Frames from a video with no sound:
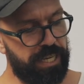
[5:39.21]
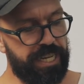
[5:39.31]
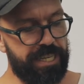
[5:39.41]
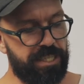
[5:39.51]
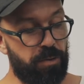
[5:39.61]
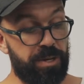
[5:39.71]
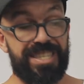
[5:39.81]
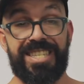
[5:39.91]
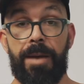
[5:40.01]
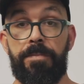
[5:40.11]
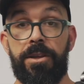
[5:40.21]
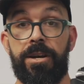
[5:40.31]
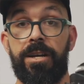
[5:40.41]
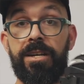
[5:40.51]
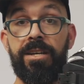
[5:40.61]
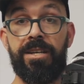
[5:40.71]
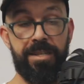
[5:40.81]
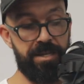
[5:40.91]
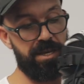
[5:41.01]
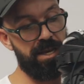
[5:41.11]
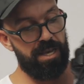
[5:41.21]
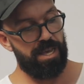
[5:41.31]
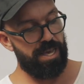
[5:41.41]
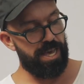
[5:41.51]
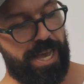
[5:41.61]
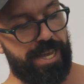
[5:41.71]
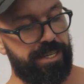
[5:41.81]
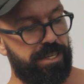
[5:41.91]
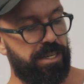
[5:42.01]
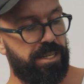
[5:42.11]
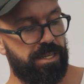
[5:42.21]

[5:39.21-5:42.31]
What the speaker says: It has the receptor and